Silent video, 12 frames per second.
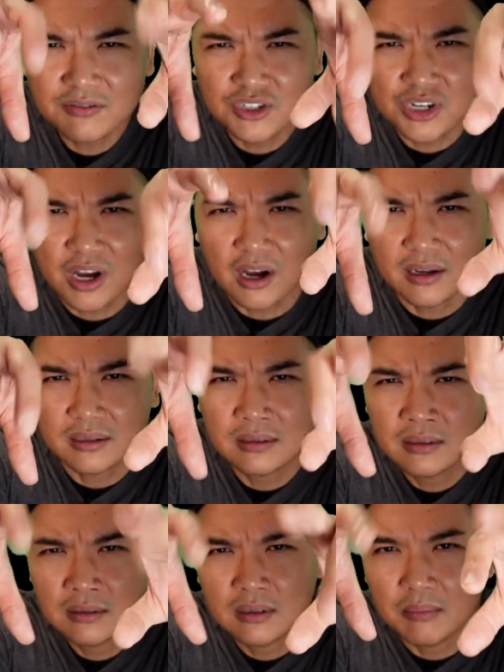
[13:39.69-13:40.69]
John
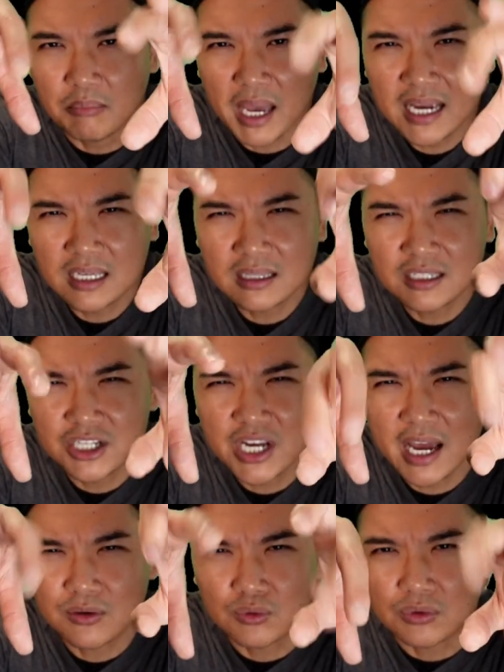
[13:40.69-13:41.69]
back in the
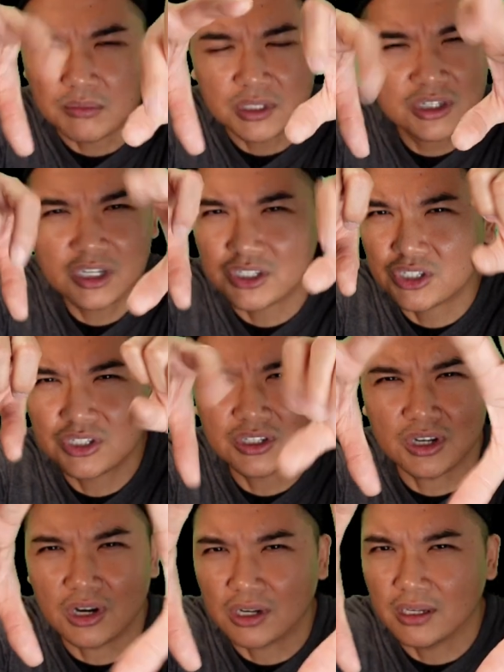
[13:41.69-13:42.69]
chat rooms just
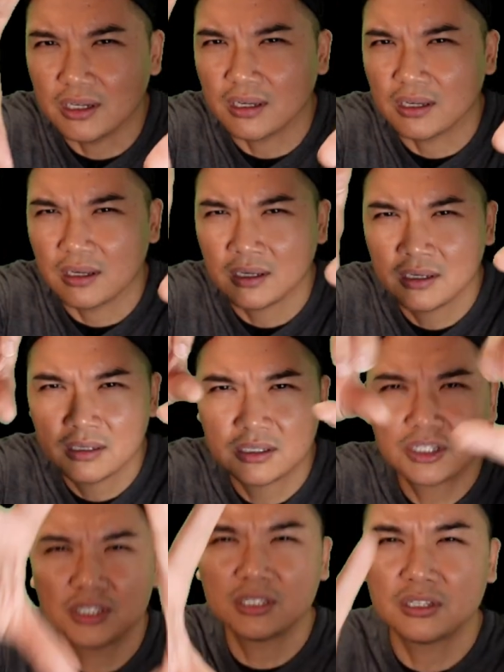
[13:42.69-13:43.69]
stalking
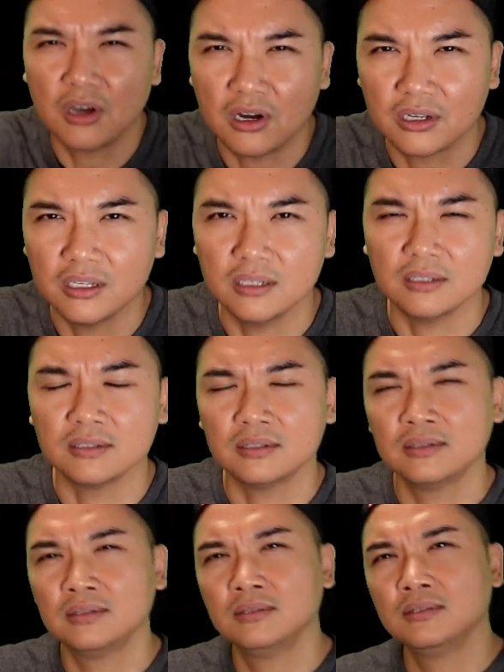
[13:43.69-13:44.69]
stalking,
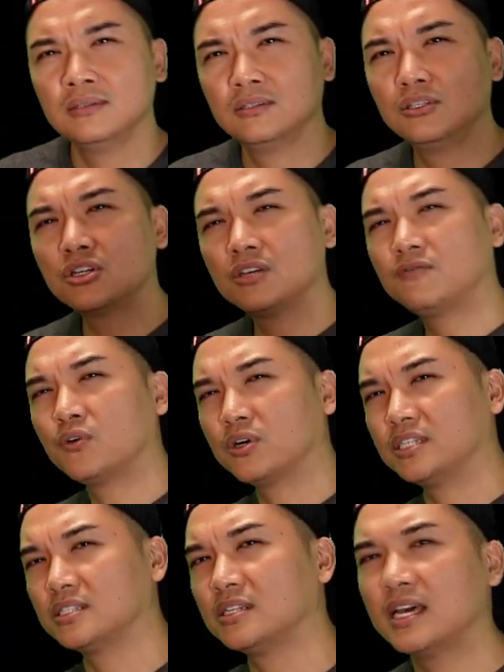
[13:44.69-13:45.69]
looking for
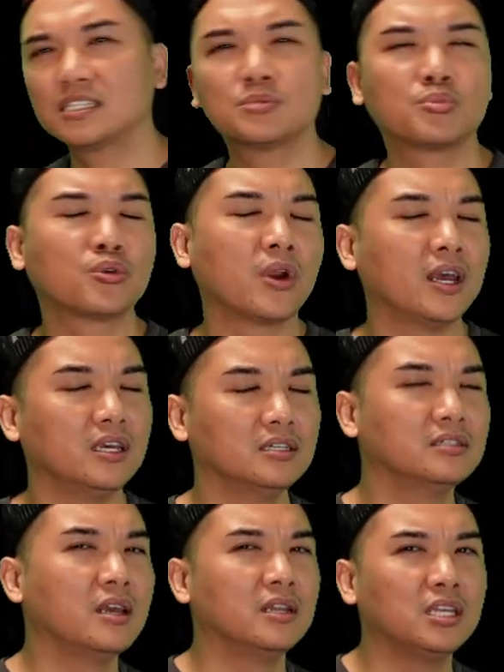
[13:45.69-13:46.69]
his next prey,
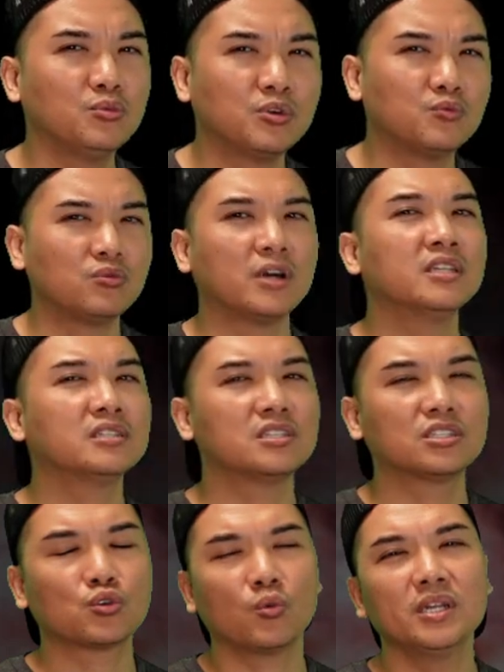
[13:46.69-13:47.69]
and he would run into
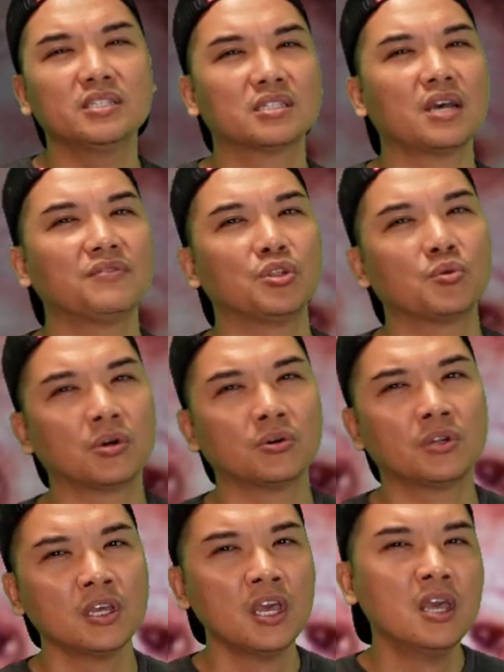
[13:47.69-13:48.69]
27 year
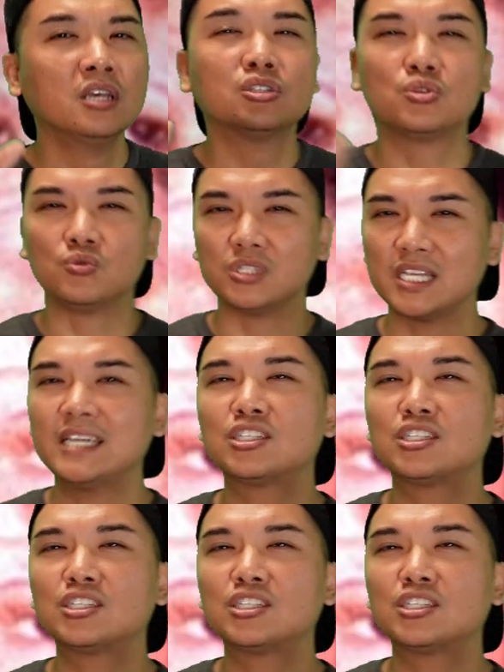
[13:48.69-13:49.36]
old Suzette